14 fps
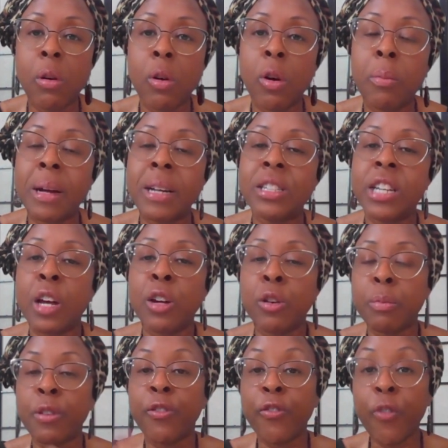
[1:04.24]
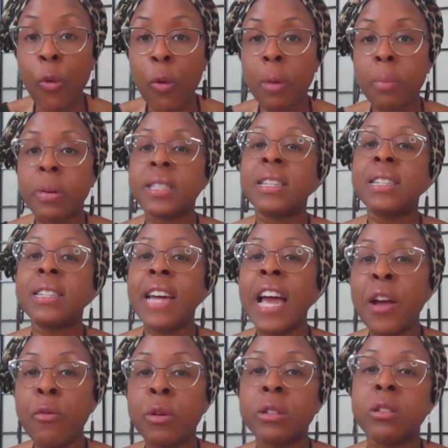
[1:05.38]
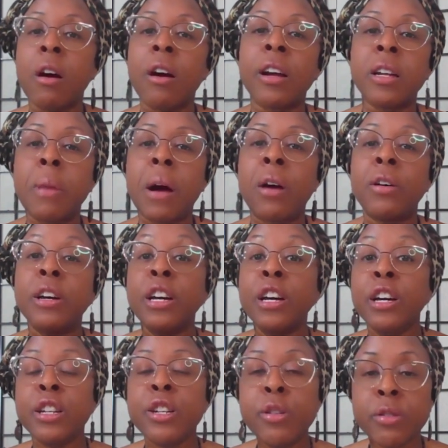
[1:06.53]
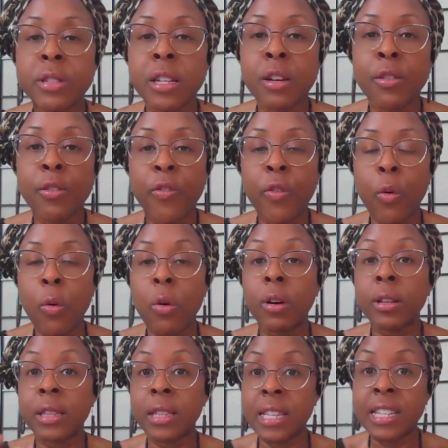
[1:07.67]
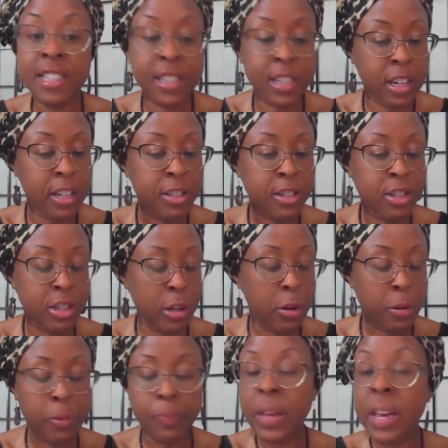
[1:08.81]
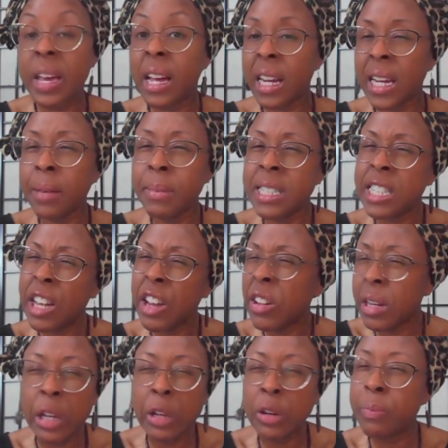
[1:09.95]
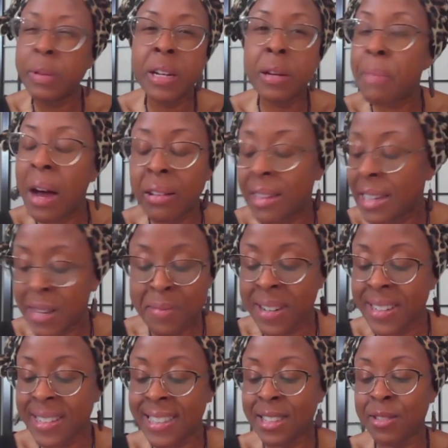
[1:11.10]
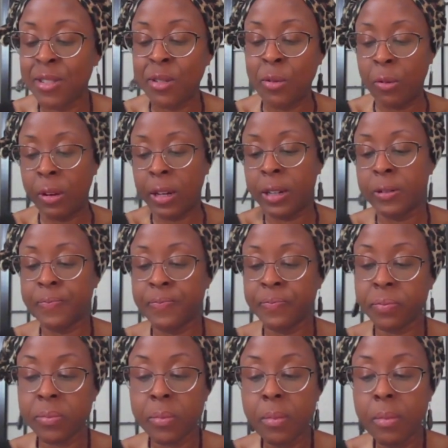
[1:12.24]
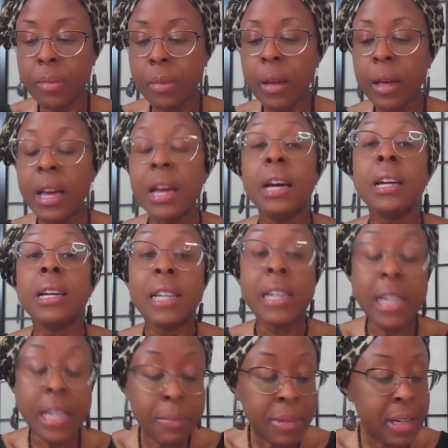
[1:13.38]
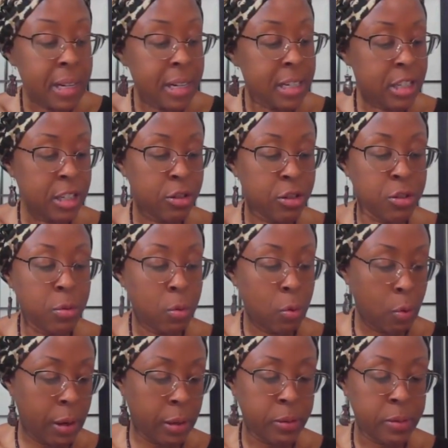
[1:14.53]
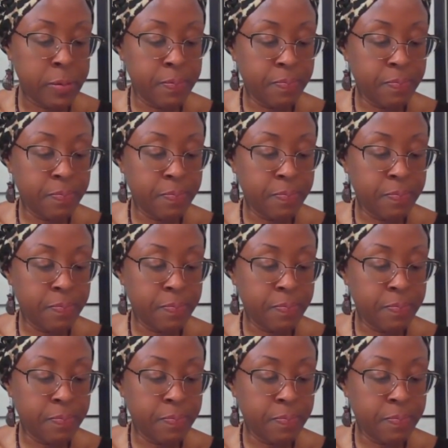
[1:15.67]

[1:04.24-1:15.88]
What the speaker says: on my channel before, but today we're talking about using it for this concern. Let me tell you a little bit about lemon essential oil. Lemon essential oil